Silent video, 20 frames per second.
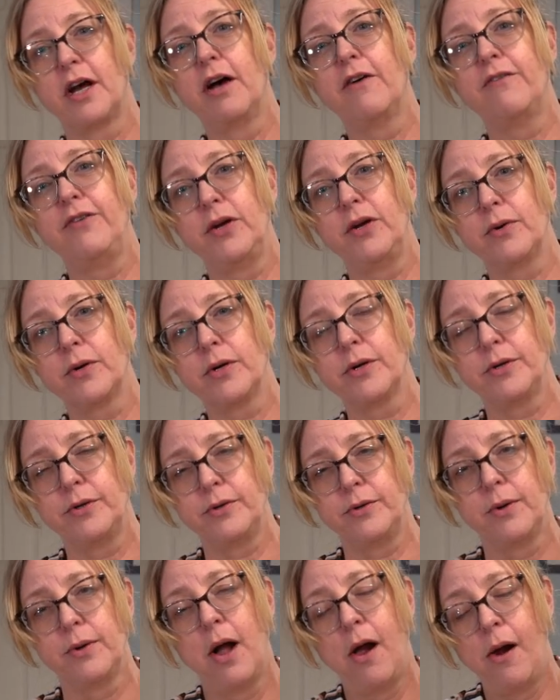a viewer,
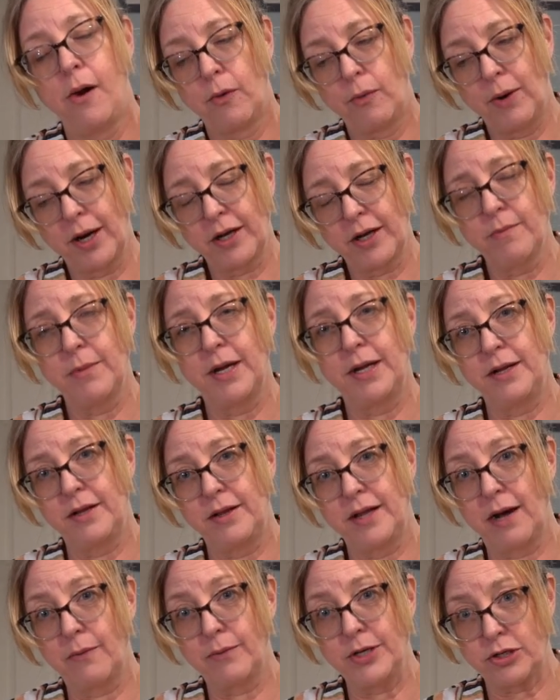who
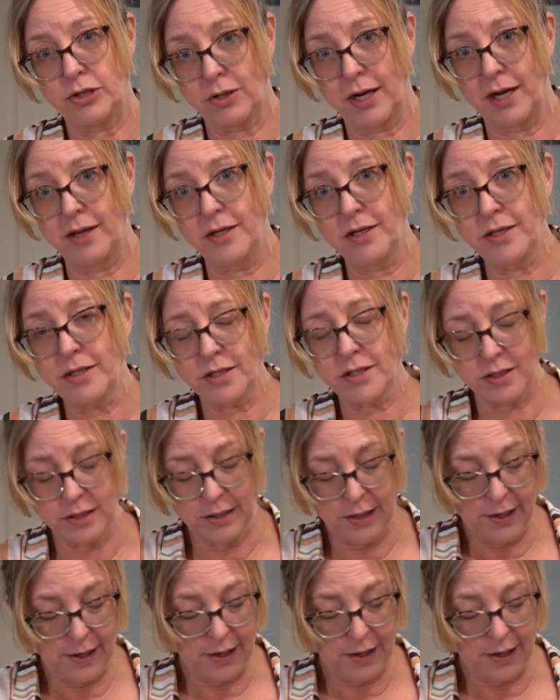recommended that we try this.